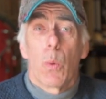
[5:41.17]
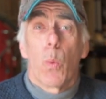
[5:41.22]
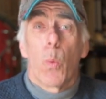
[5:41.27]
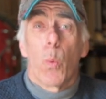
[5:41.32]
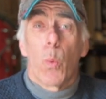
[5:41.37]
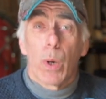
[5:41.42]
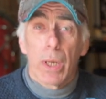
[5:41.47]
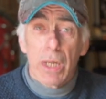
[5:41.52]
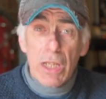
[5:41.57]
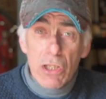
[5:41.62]

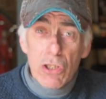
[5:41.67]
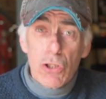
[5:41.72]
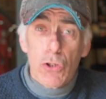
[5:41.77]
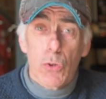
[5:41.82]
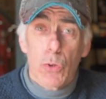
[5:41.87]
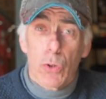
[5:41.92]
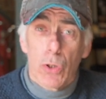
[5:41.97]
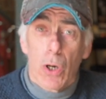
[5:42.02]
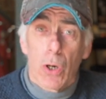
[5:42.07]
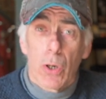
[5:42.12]
What is
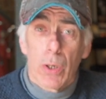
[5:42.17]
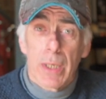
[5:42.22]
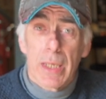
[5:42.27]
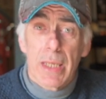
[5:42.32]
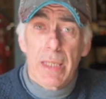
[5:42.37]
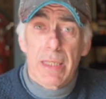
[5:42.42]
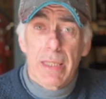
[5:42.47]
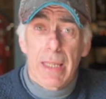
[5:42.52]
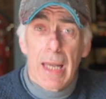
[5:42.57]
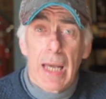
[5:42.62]
true though
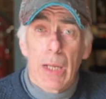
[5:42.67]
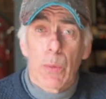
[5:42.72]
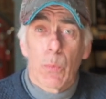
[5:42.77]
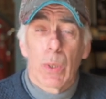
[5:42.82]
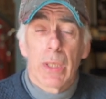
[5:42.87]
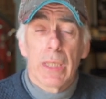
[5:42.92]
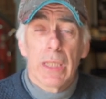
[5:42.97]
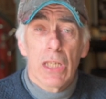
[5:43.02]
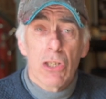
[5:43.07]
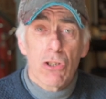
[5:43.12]
is that
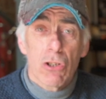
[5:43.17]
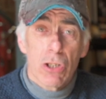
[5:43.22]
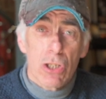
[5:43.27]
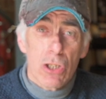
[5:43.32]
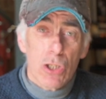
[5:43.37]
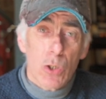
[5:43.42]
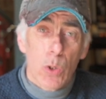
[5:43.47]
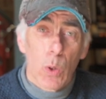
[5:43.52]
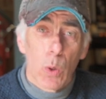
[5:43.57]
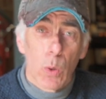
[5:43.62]
when the engine
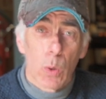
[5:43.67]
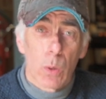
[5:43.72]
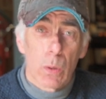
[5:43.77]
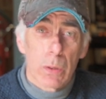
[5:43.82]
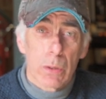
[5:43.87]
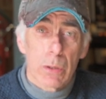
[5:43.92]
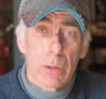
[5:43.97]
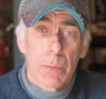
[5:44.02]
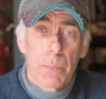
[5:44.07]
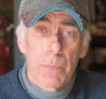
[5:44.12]
is
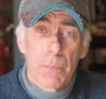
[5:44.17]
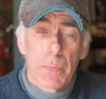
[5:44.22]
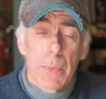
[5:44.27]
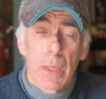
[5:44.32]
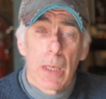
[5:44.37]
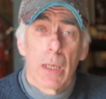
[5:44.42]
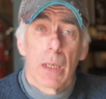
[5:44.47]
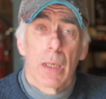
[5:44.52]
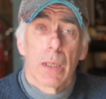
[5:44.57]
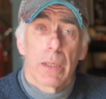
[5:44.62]
cold,
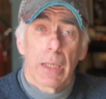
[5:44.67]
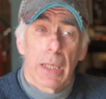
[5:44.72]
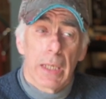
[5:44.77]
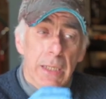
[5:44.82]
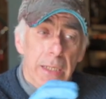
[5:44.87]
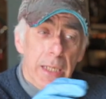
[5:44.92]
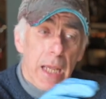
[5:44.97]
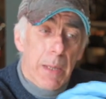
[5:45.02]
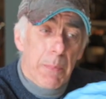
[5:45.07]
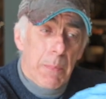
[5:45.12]
the
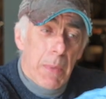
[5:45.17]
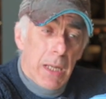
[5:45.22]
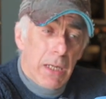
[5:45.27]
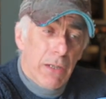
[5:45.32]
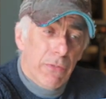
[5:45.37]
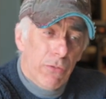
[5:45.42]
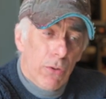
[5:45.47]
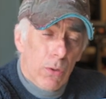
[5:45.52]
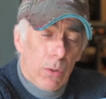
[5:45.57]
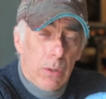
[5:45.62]
intake
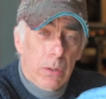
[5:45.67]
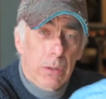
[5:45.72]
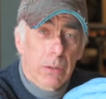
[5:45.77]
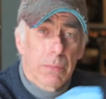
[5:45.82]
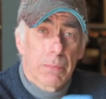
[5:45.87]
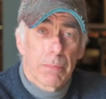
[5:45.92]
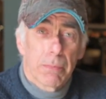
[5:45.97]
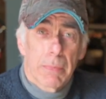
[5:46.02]
manifold